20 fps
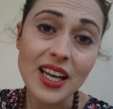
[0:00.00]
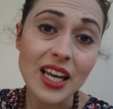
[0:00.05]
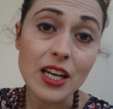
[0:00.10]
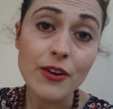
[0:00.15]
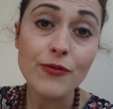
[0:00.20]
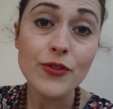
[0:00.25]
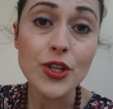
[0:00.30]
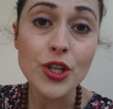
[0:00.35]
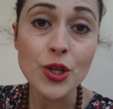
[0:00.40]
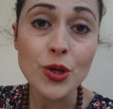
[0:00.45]

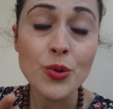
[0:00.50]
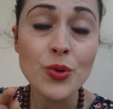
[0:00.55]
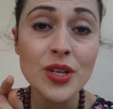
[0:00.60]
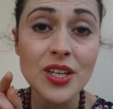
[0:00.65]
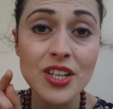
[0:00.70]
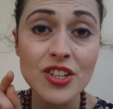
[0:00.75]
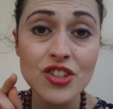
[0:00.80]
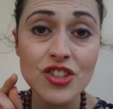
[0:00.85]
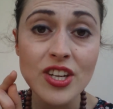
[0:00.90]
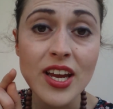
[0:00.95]
And if you
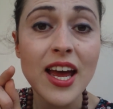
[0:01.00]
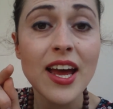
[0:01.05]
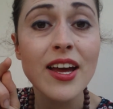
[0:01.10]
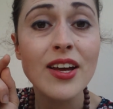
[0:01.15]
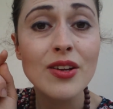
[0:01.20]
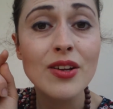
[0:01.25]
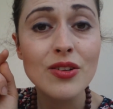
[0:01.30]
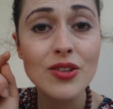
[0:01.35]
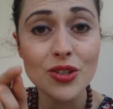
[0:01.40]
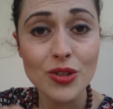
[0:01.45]
can
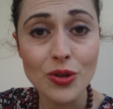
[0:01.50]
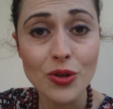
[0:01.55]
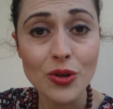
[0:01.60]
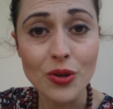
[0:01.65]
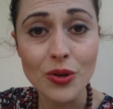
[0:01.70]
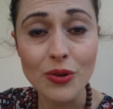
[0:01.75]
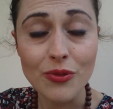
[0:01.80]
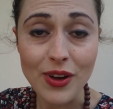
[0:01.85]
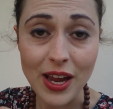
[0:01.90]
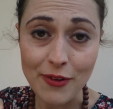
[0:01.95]
share
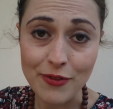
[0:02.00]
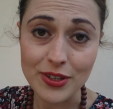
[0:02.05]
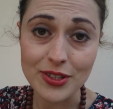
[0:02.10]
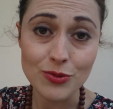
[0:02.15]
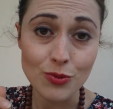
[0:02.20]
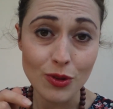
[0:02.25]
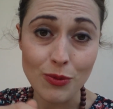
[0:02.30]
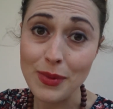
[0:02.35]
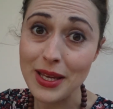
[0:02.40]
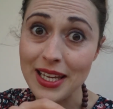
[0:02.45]
your
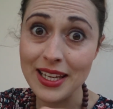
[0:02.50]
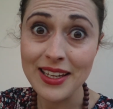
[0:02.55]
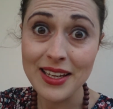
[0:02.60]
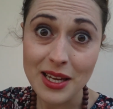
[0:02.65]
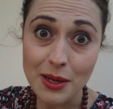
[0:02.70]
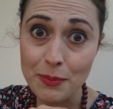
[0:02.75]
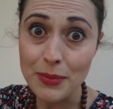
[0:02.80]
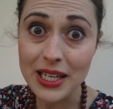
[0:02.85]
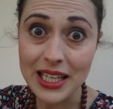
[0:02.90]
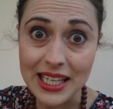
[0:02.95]
favourites with me,
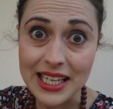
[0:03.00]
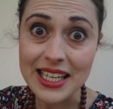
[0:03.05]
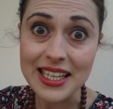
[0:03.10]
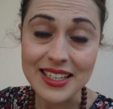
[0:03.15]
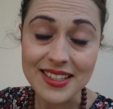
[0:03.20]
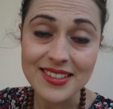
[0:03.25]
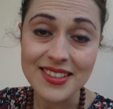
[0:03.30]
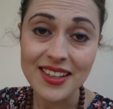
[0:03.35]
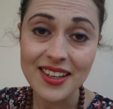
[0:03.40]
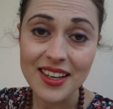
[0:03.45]

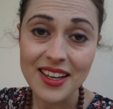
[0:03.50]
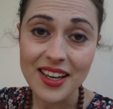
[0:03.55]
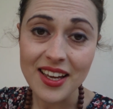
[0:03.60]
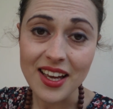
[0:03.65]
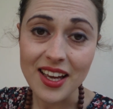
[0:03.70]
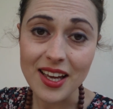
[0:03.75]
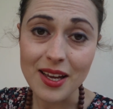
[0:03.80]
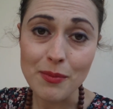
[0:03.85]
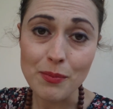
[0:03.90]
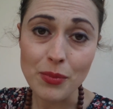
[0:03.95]
please
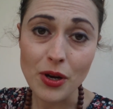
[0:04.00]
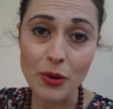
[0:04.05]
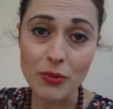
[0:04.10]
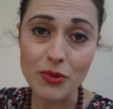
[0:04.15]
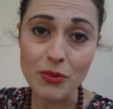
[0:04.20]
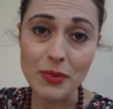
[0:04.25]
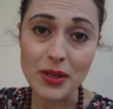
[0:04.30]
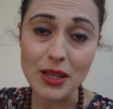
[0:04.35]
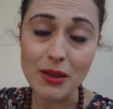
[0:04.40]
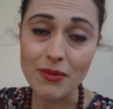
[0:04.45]
pop
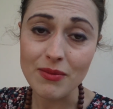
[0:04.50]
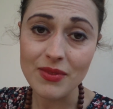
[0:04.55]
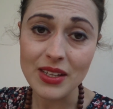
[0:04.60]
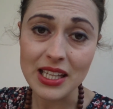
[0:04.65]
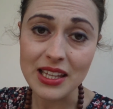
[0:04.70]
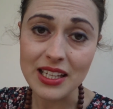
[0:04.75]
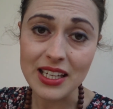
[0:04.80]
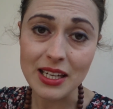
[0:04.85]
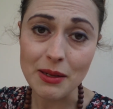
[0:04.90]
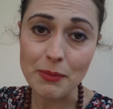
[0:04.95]
them
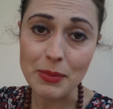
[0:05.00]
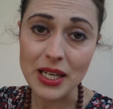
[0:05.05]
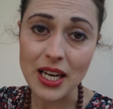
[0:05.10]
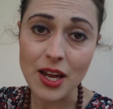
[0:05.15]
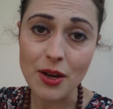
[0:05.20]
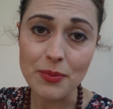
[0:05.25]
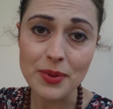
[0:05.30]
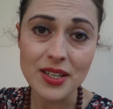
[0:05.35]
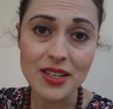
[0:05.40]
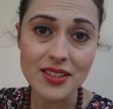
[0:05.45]
in the link
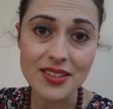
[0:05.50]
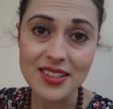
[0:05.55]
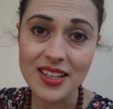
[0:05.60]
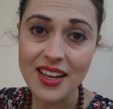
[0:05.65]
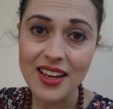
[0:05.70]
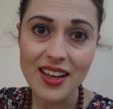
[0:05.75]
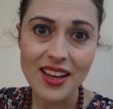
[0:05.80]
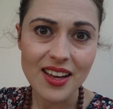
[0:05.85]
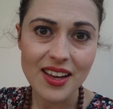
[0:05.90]
below, because